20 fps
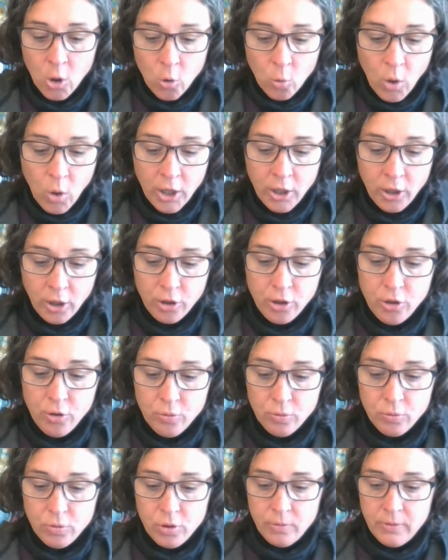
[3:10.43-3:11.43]
"What are
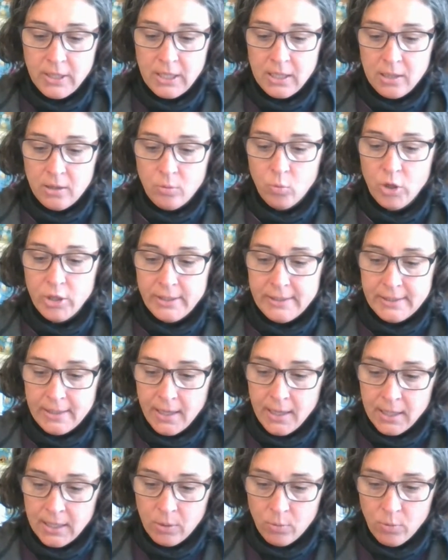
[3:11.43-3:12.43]
you doing in the woods
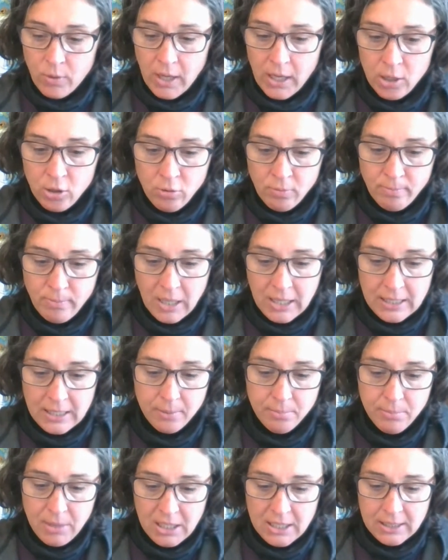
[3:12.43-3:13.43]
anyway? You're
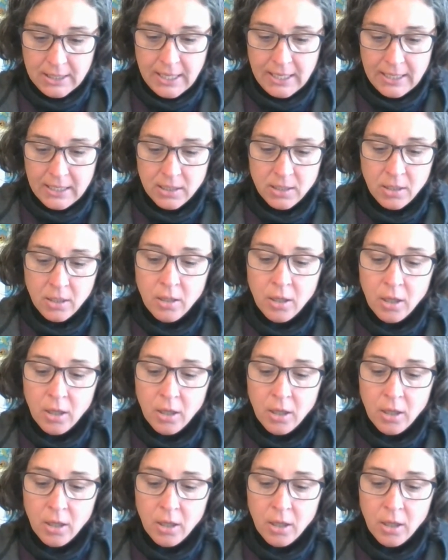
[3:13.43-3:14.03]
making me late.